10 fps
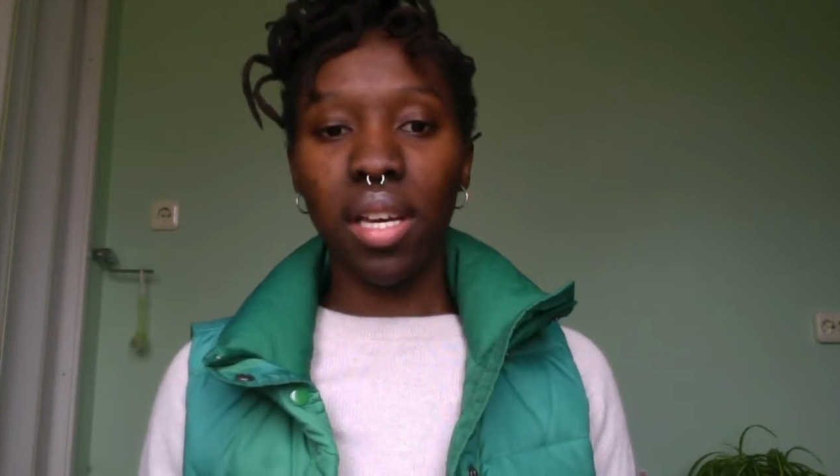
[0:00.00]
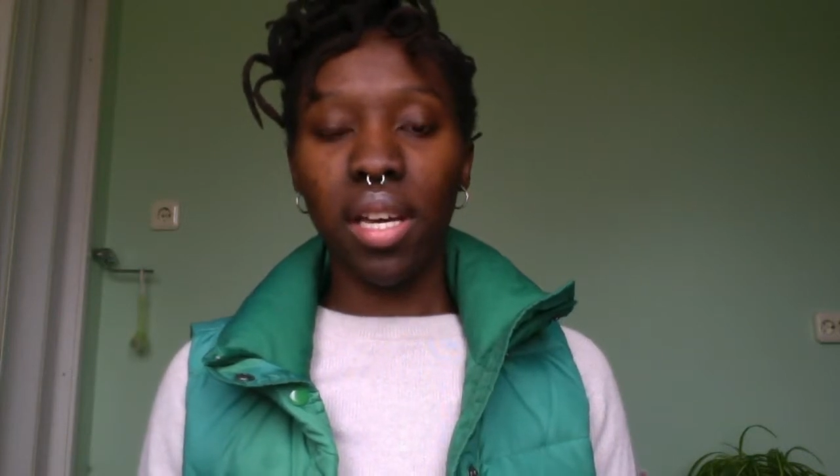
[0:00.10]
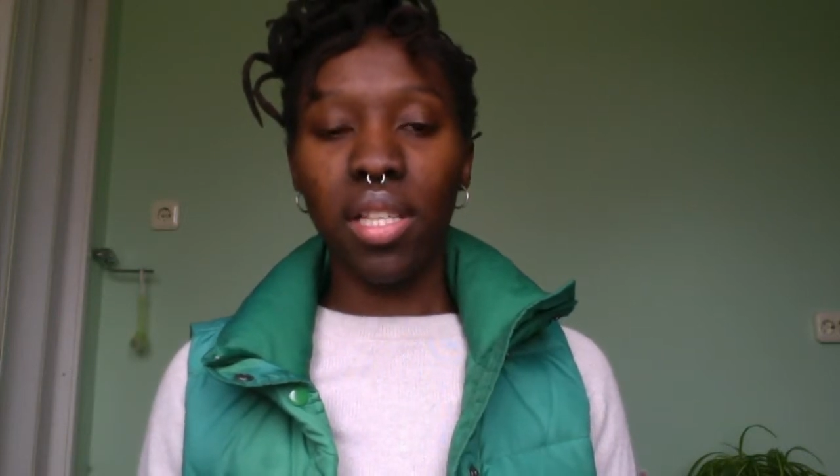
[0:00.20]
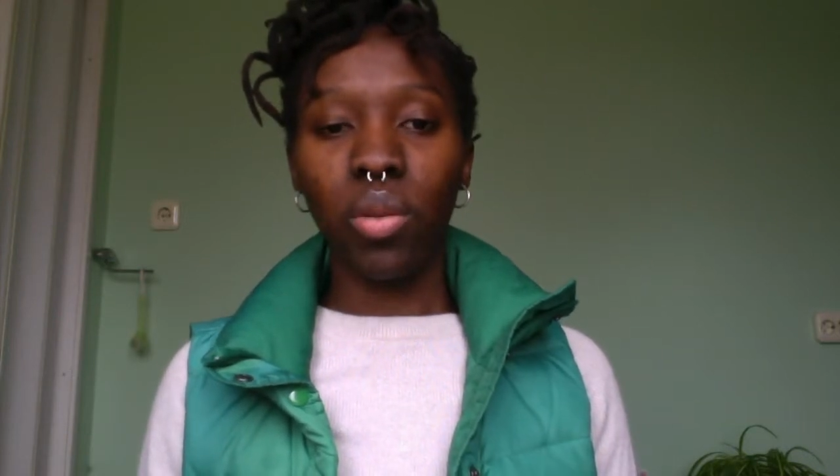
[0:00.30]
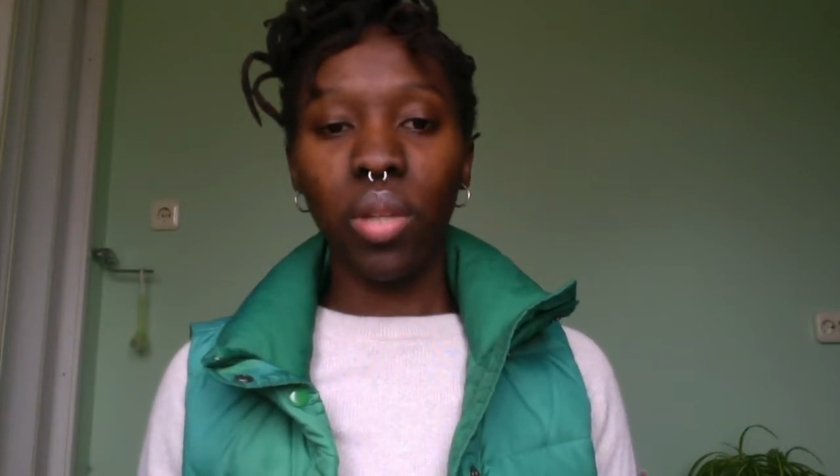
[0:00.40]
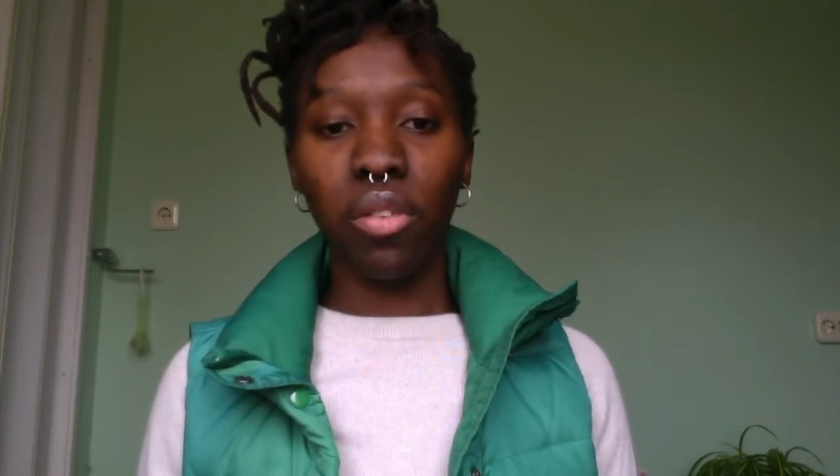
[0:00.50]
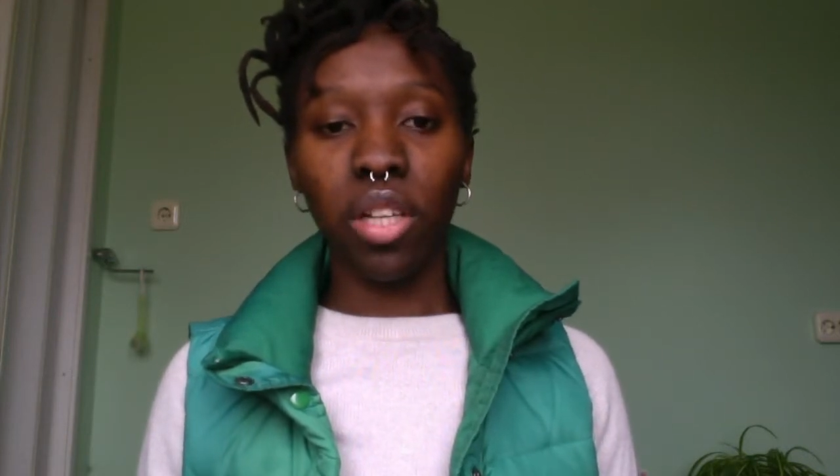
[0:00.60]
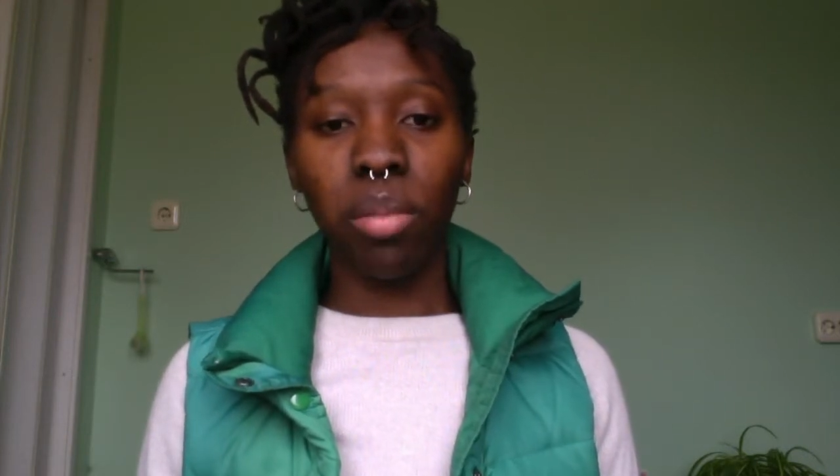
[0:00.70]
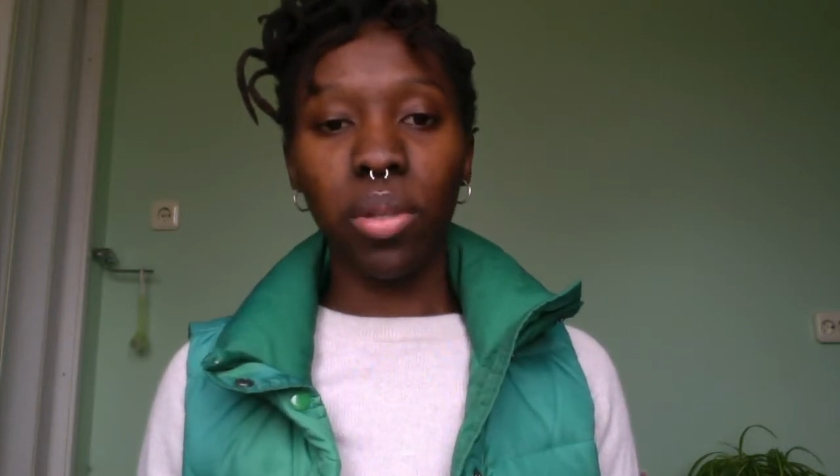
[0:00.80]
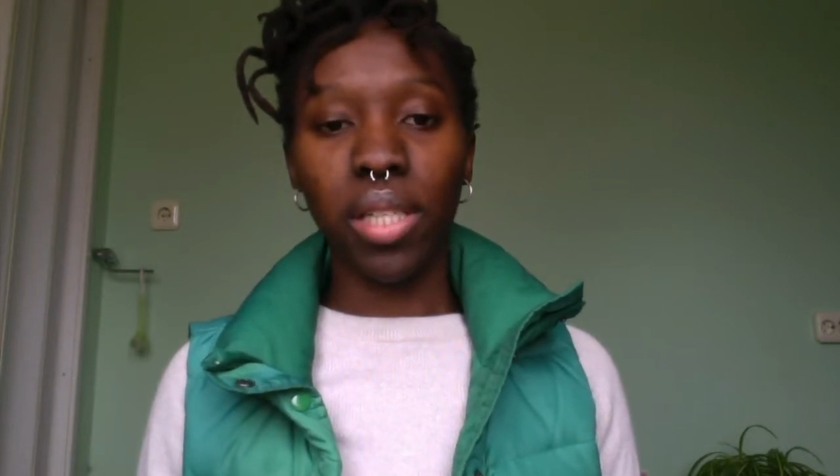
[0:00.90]
it's only
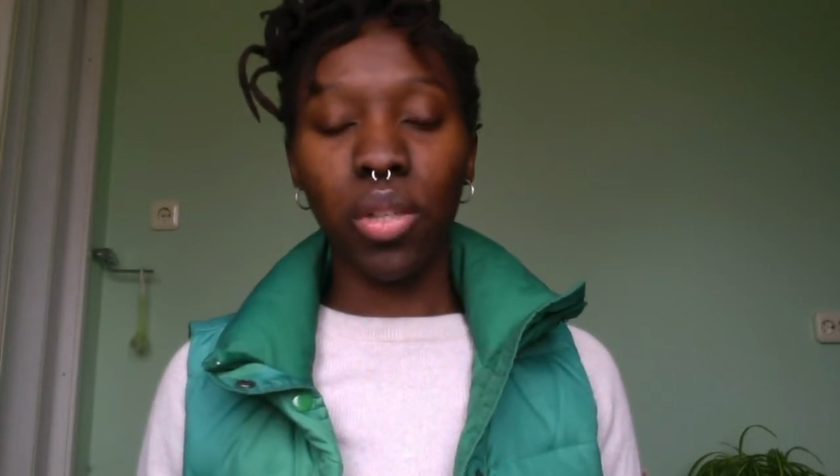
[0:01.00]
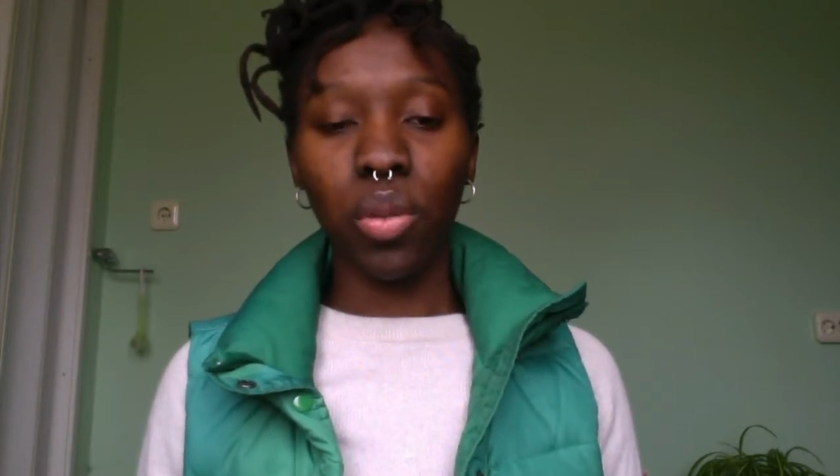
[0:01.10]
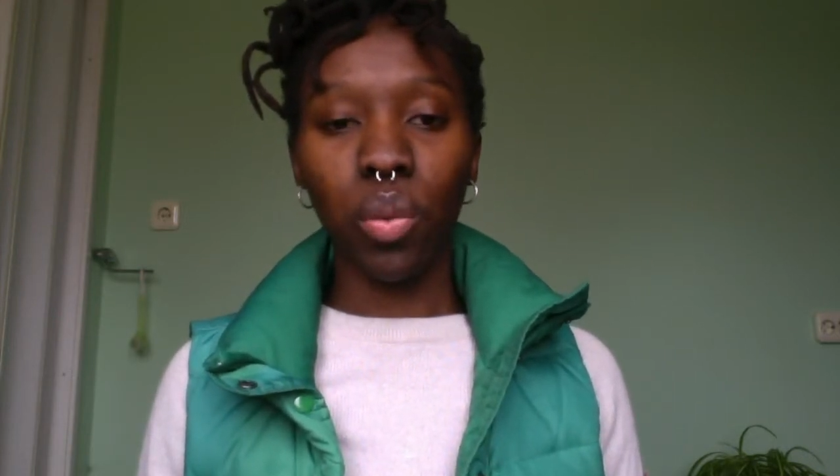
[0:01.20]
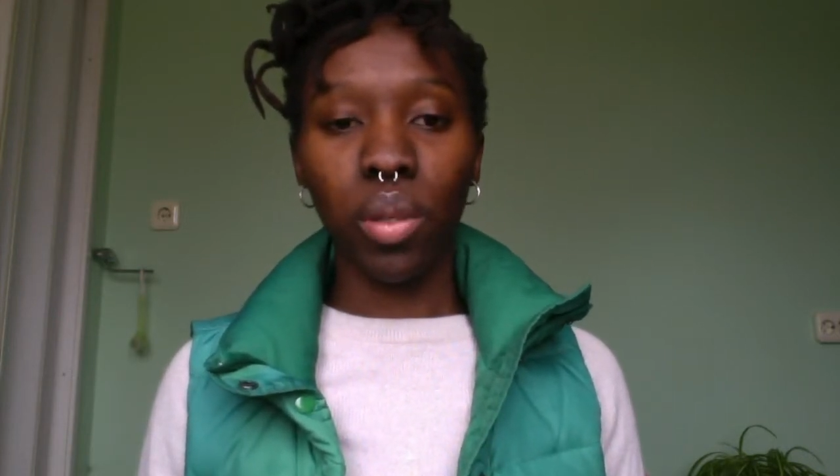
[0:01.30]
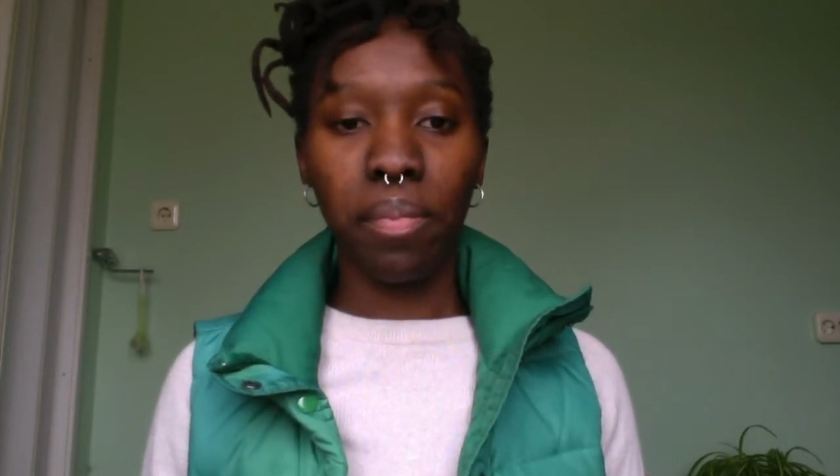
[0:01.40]
available to